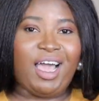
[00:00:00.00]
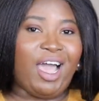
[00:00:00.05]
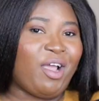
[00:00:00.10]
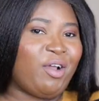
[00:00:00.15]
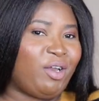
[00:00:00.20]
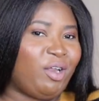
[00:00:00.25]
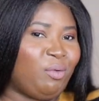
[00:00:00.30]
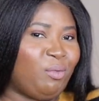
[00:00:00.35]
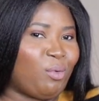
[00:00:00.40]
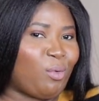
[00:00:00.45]
I
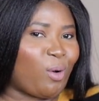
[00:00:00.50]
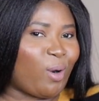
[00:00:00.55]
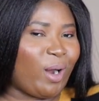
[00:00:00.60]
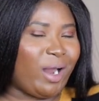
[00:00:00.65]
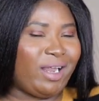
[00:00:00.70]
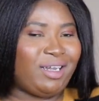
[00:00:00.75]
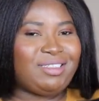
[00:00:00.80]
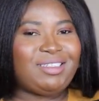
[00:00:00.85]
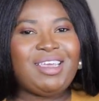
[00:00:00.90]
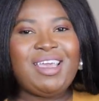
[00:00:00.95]
already wore
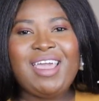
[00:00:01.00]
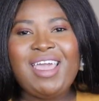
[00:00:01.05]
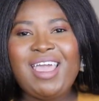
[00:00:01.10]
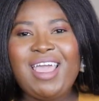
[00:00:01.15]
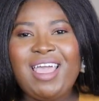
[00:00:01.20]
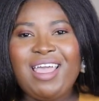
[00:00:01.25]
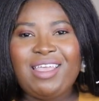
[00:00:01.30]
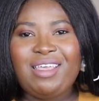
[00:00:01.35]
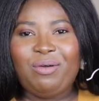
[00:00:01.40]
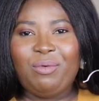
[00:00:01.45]
it
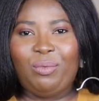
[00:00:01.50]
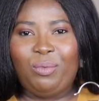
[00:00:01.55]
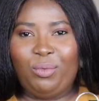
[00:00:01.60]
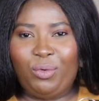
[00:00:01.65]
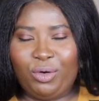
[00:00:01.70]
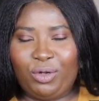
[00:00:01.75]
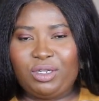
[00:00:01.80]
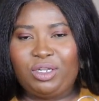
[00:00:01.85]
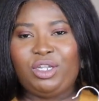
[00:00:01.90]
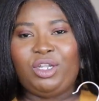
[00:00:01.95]

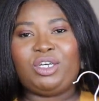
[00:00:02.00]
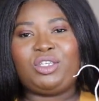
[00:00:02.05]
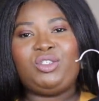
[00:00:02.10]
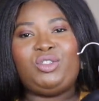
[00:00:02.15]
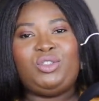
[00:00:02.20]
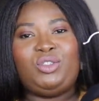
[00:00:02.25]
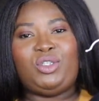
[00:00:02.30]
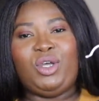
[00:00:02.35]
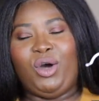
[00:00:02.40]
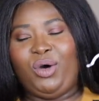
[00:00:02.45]
would look
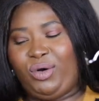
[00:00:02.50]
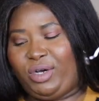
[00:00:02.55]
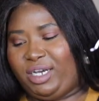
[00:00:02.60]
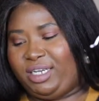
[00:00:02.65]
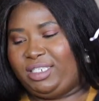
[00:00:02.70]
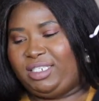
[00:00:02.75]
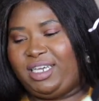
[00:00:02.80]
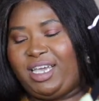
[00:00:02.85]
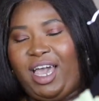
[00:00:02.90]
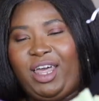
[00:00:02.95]
so
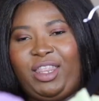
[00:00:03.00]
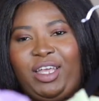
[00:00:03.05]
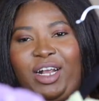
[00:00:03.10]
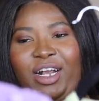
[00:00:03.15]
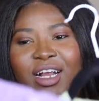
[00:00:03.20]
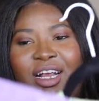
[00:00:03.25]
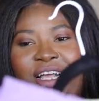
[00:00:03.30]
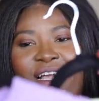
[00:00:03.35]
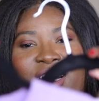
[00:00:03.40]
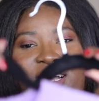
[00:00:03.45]
good together.